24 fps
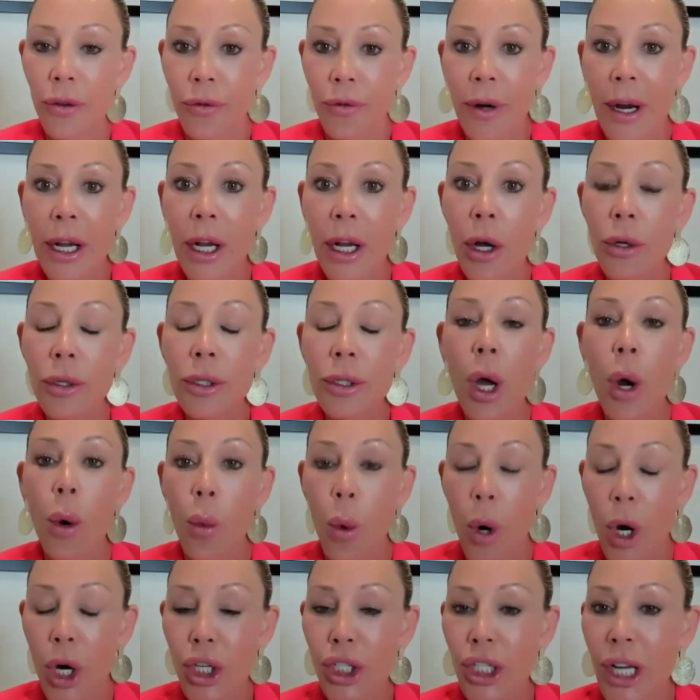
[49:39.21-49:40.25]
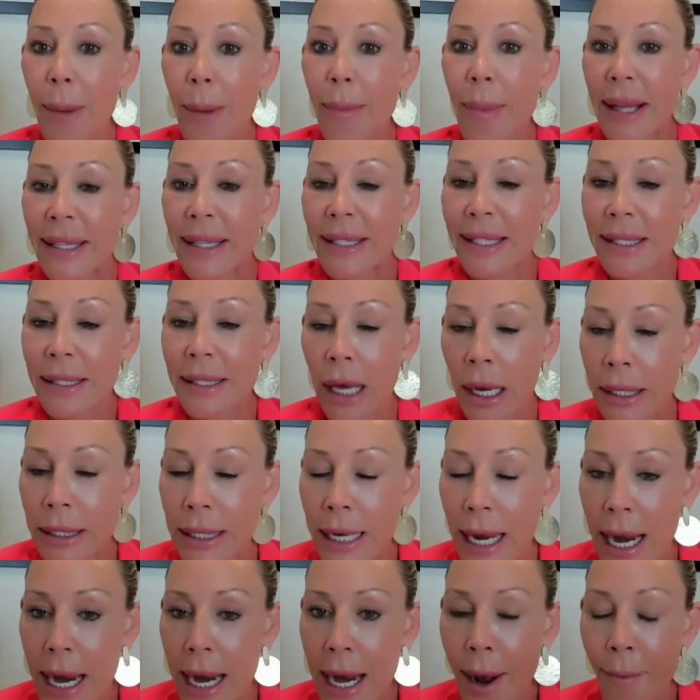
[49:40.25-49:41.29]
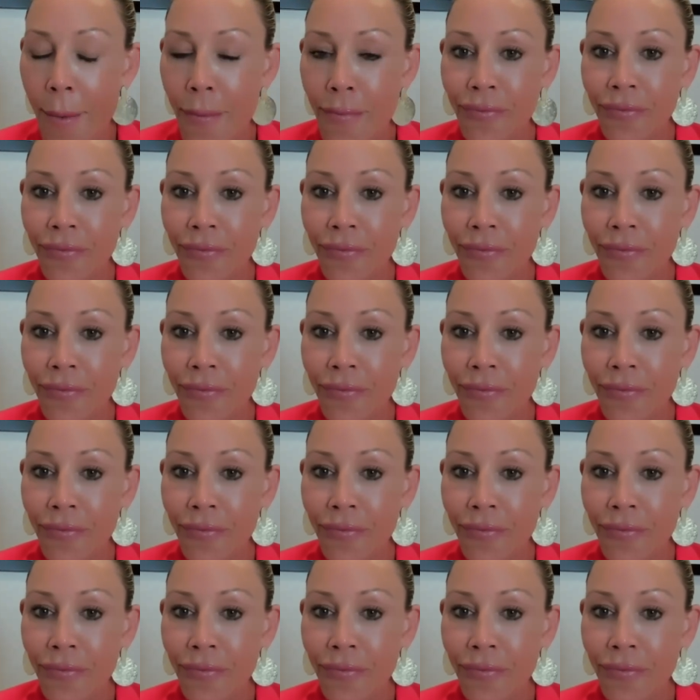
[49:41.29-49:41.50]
Franco's workshop on Sunday